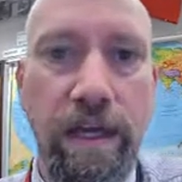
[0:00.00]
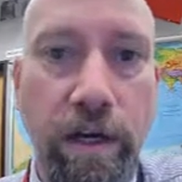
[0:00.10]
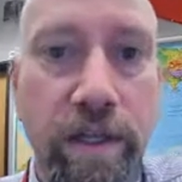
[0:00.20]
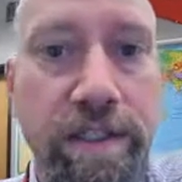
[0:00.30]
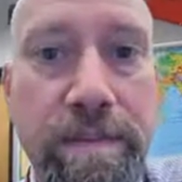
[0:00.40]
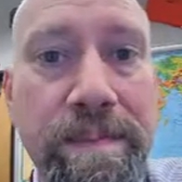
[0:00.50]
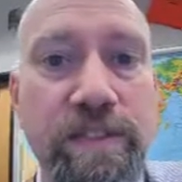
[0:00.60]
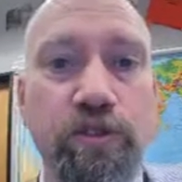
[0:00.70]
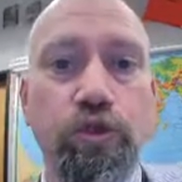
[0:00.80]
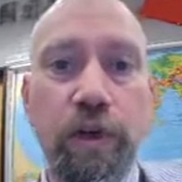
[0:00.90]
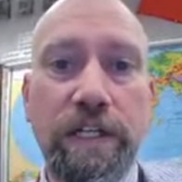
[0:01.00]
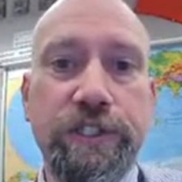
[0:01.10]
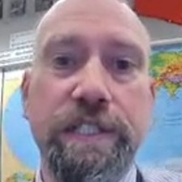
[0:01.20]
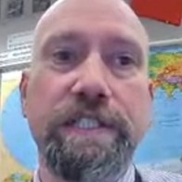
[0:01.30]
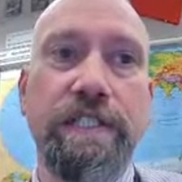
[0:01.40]
Here are some
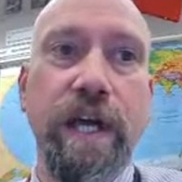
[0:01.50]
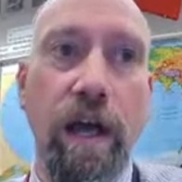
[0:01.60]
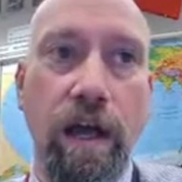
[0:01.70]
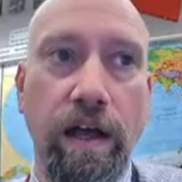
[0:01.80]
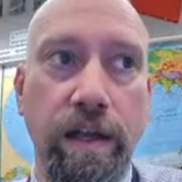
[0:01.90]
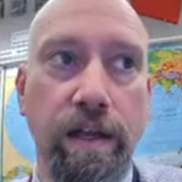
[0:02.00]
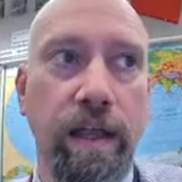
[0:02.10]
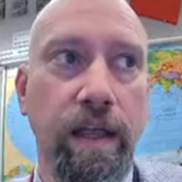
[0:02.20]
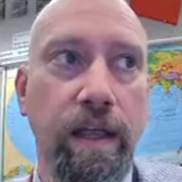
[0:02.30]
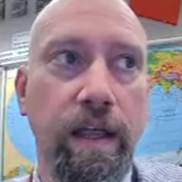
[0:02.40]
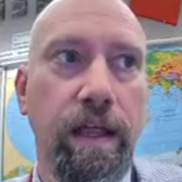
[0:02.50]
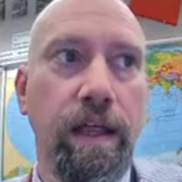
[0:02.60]
instructions on